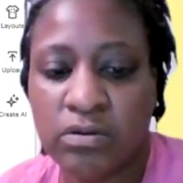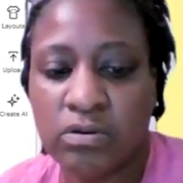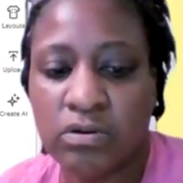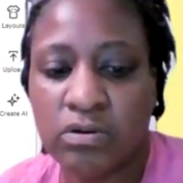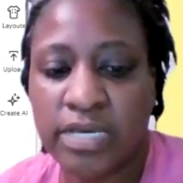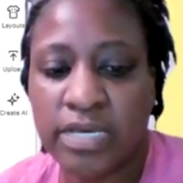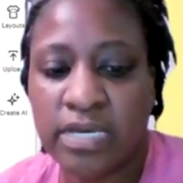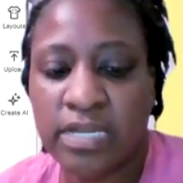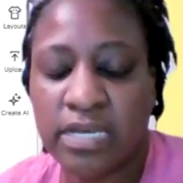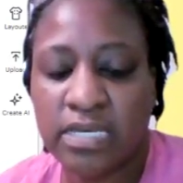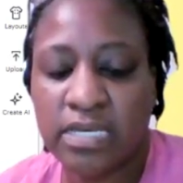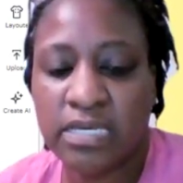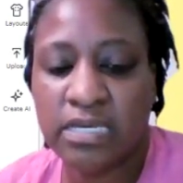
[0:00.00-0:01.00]
We're gonna go
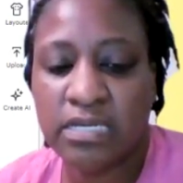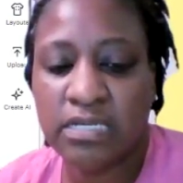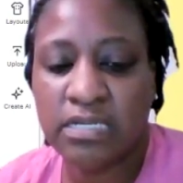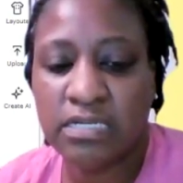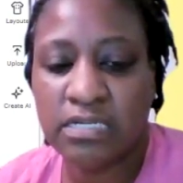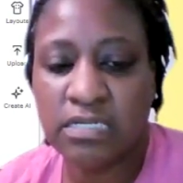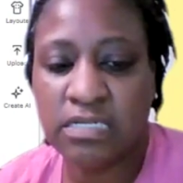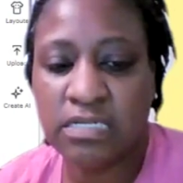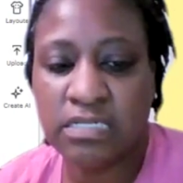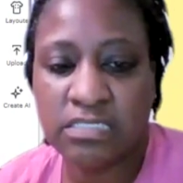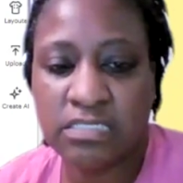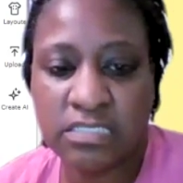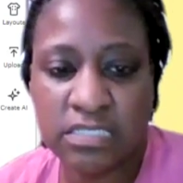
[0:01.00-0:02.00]
ahead and get
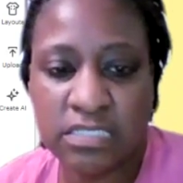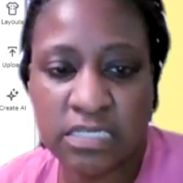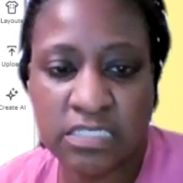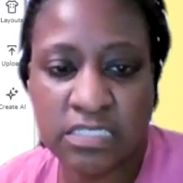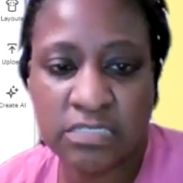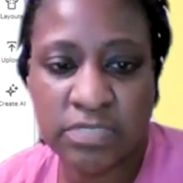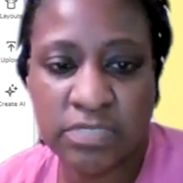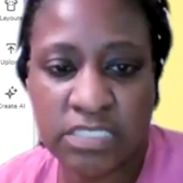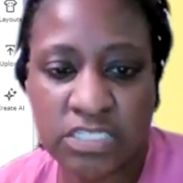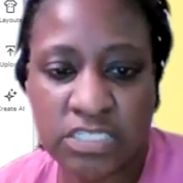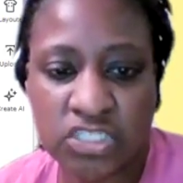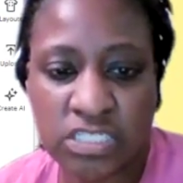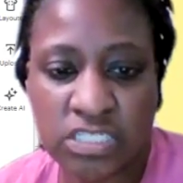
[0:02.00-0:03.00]
us, let's
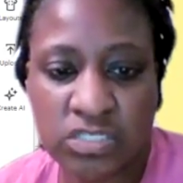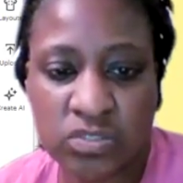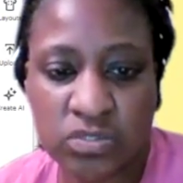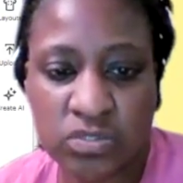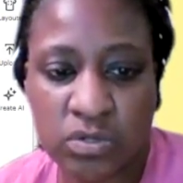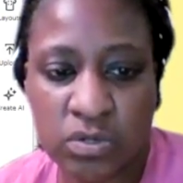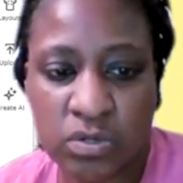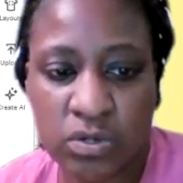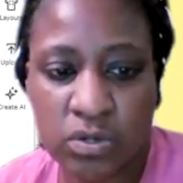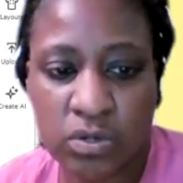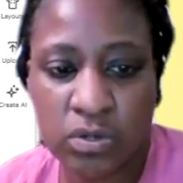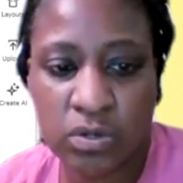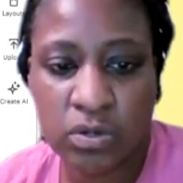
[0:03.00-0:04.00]
position this
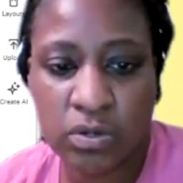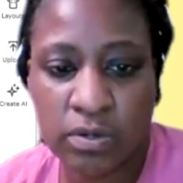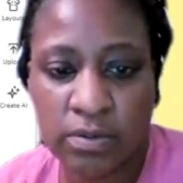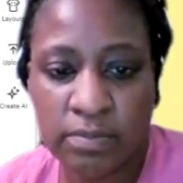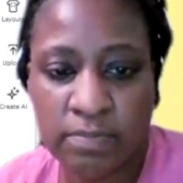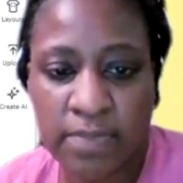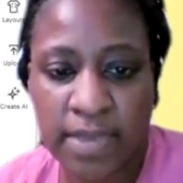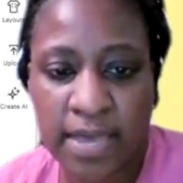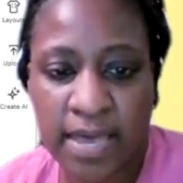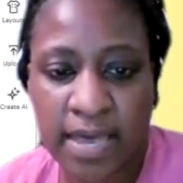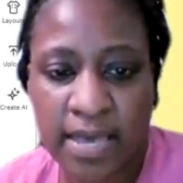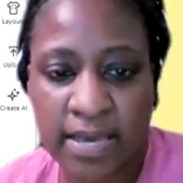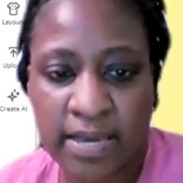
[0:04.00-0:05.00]

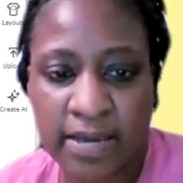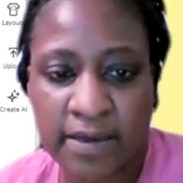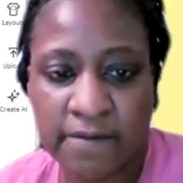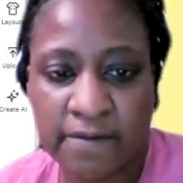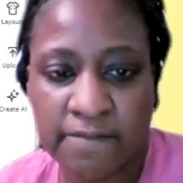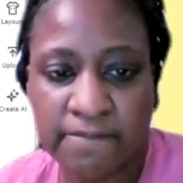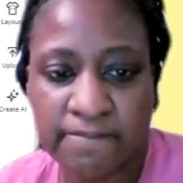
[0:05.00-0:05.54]
back.